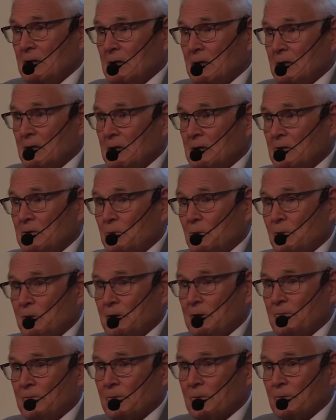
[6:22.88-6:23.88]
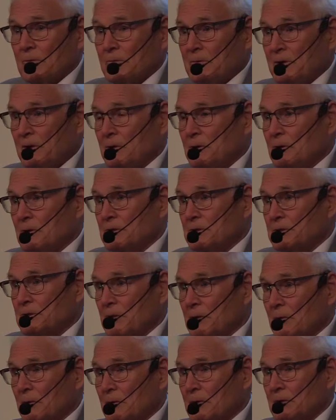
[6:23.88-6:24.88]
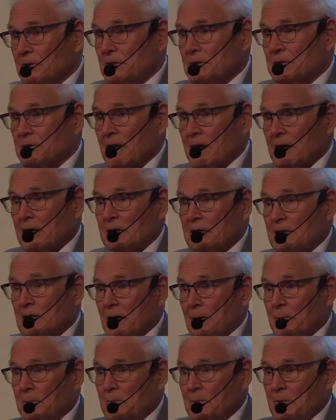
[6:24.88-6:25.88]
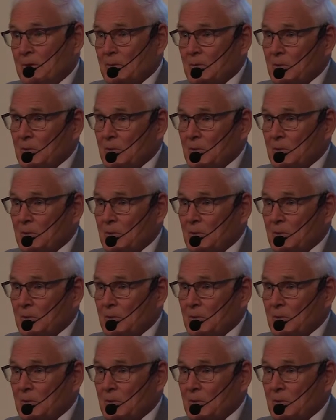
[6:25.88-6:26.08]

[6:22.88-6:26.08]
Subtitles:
we for years just had a tub.